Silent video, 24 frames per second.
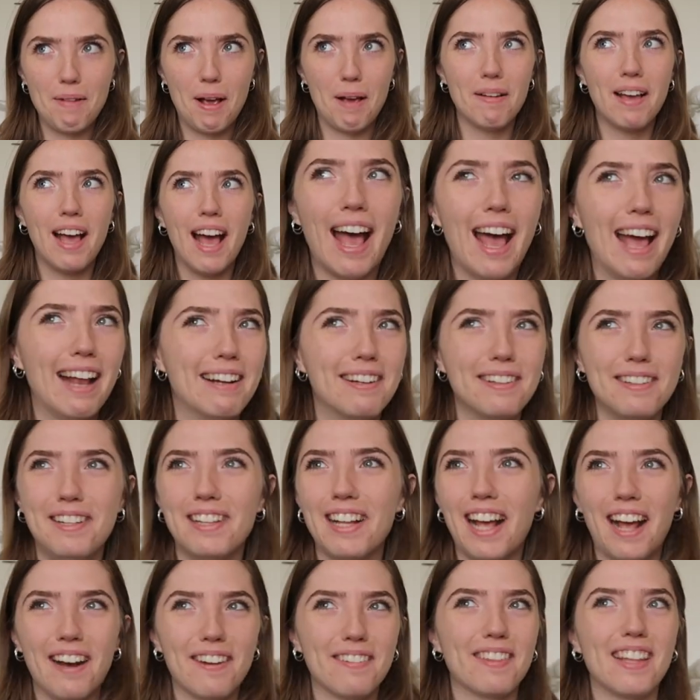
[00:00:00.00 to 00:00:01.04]
Maybe I
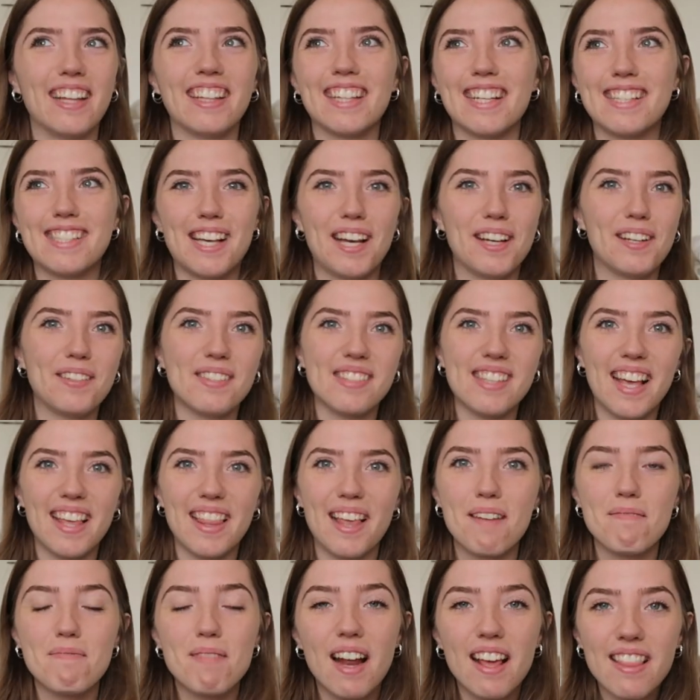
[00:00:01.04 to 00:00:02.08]
don't, I don't think that's how you say
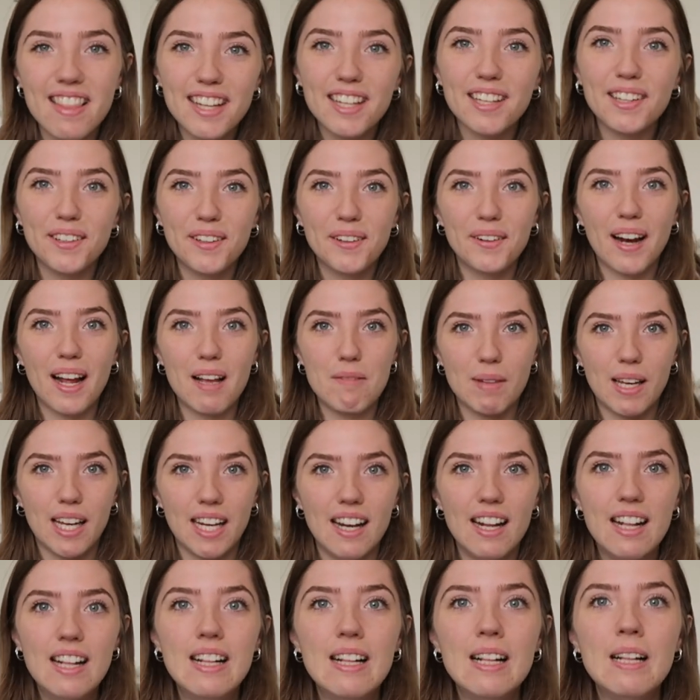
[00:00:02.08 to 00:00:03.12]
that, but I think you know what I
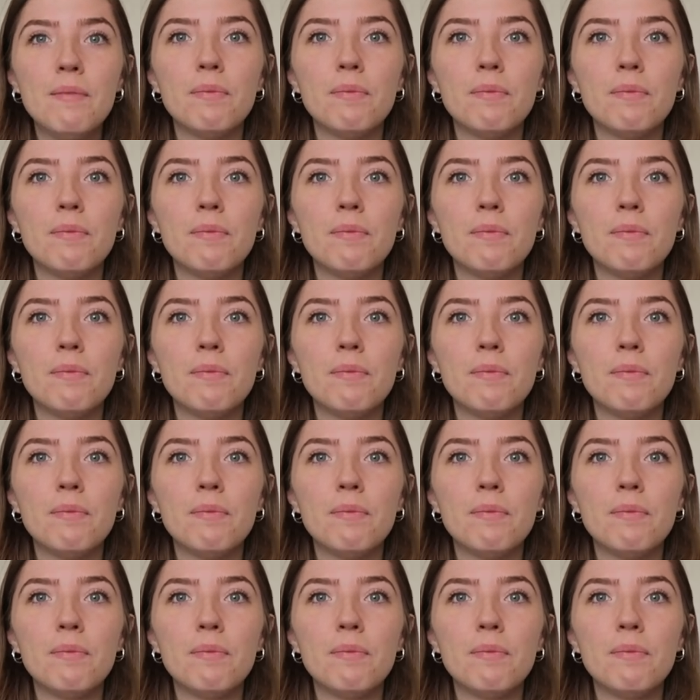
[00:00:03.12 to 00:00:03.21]
mean.